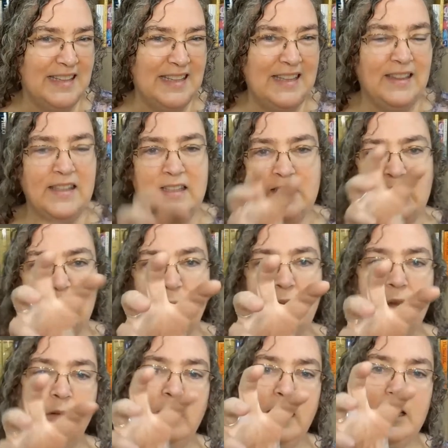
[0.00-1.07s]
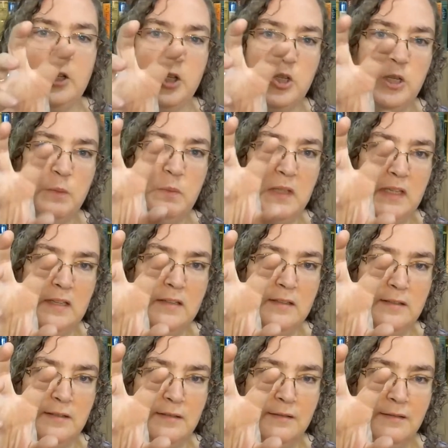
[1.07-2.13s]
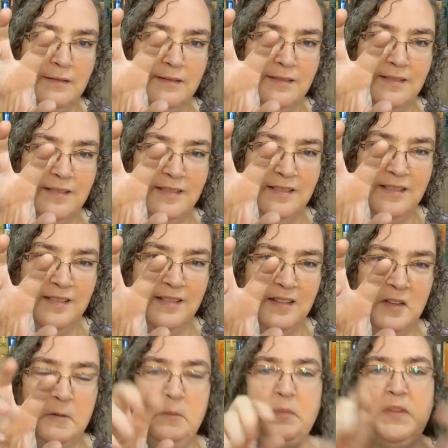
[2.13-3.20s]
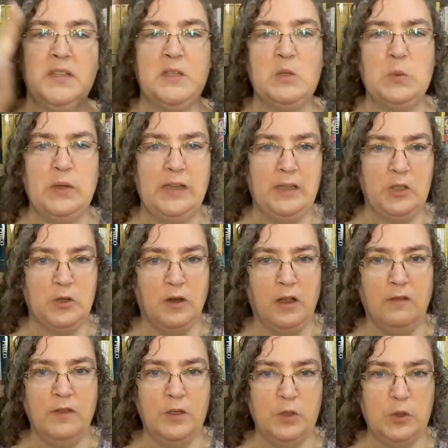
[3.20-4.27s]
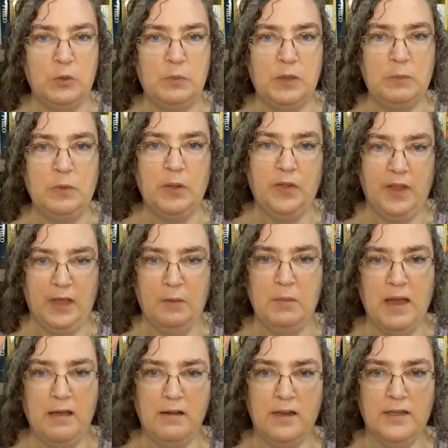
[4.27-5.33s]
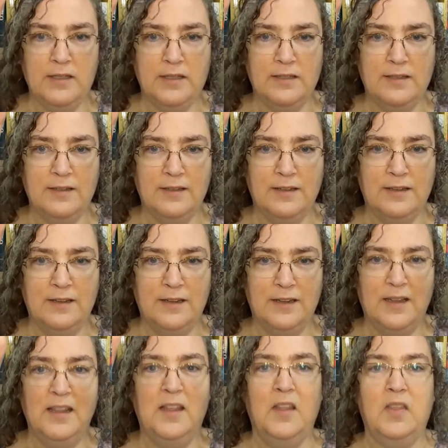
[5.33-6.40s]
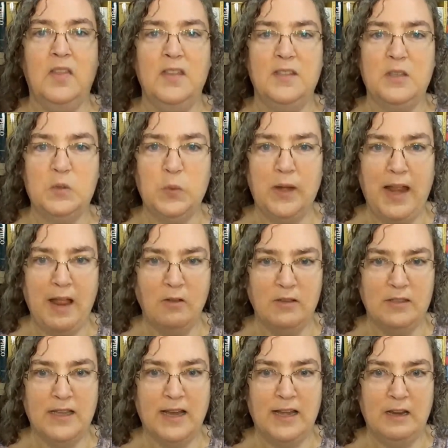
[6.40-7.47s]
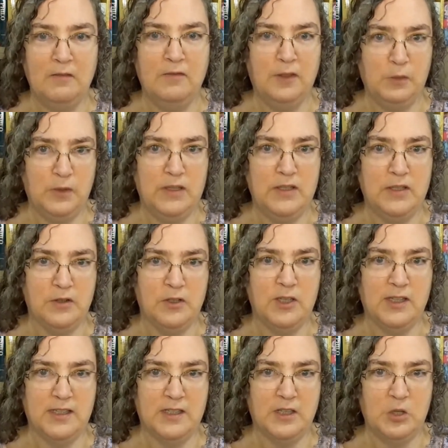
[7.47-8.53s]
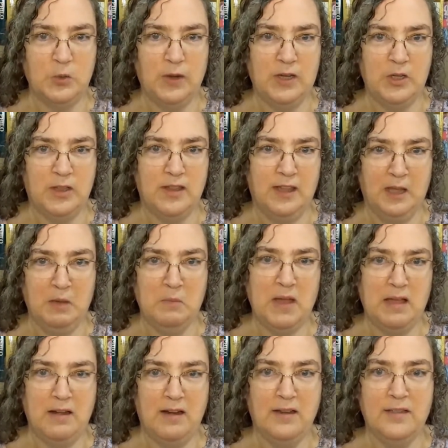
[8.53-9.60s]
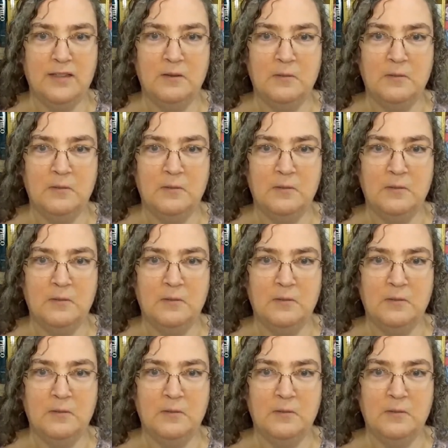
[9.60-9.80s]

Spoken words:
This is where the relationship is. This is what each of the two people think about it. This is what outside influencers in the situation think about it.